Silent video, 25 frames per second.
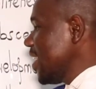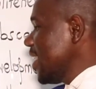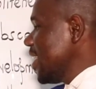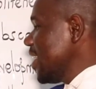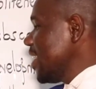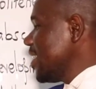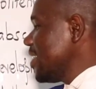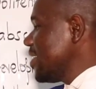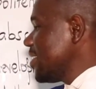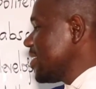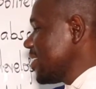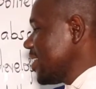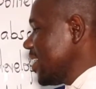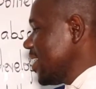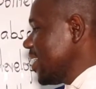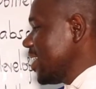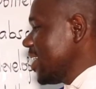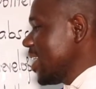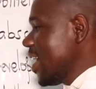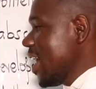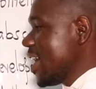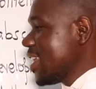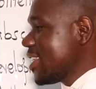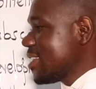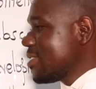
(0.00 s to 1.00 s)
is
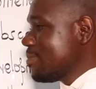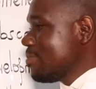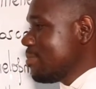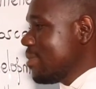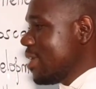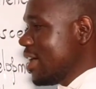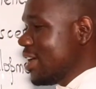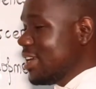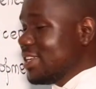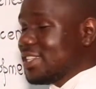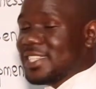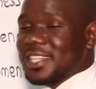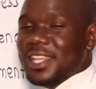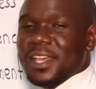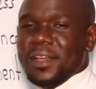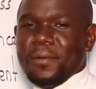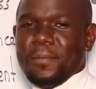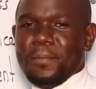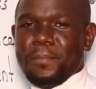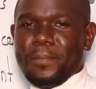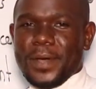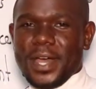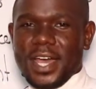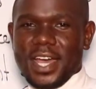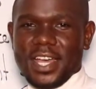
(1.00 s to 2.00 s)
in a smart
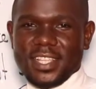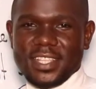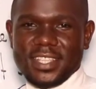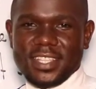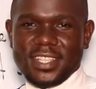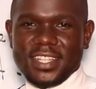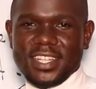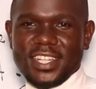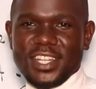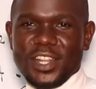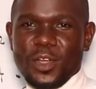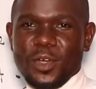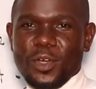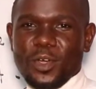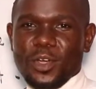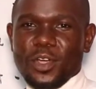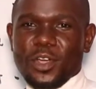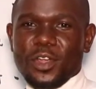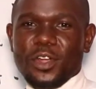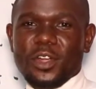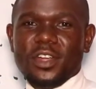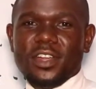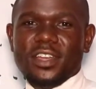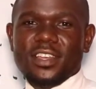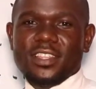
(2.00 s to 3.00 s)
person
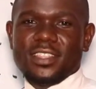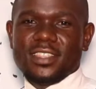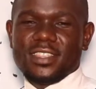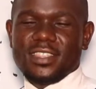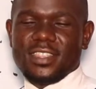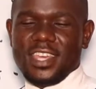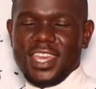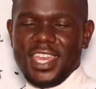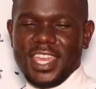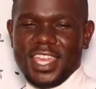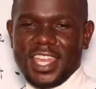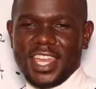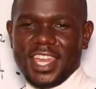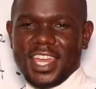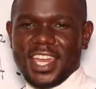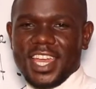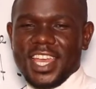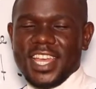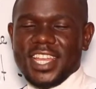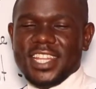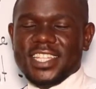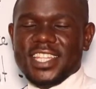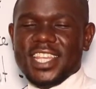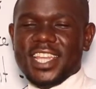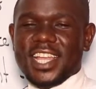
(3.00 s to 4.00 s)
or thing.
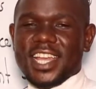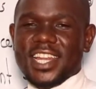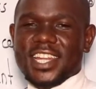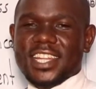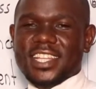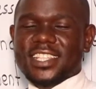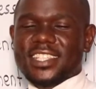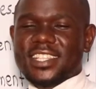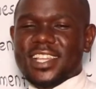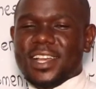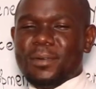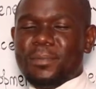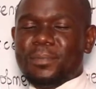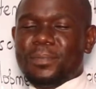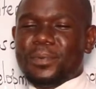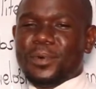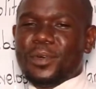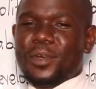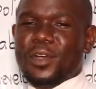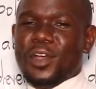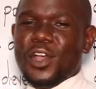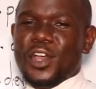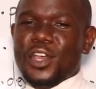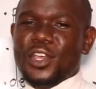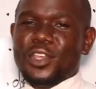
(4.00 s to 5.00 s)
Take an
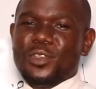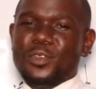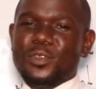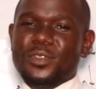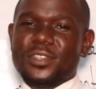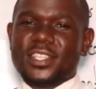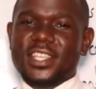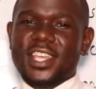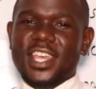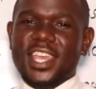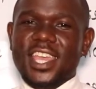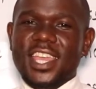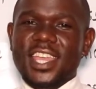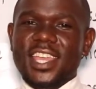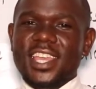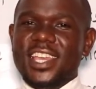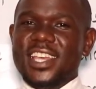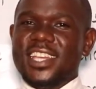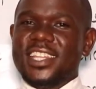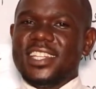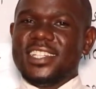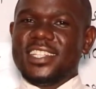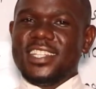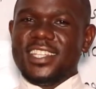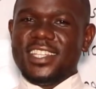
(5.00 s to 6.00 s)
example, you say
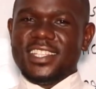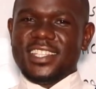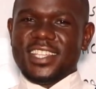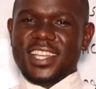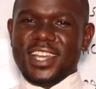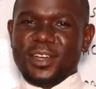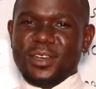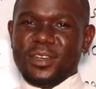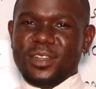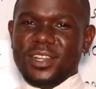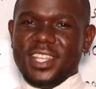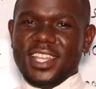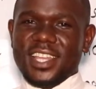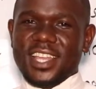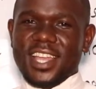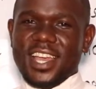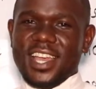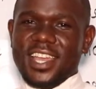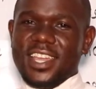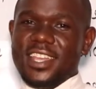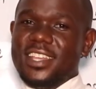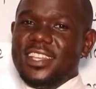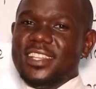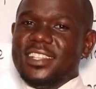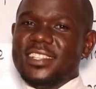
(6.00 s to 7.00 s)
Teacher
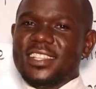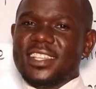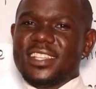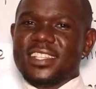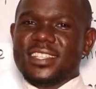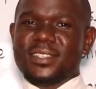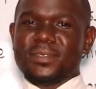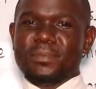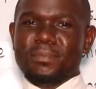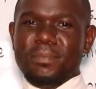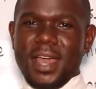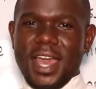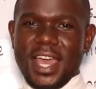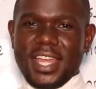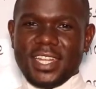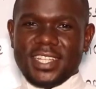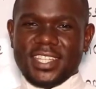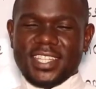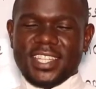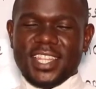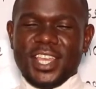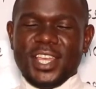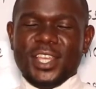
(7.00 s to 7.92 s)
Olinga is smart.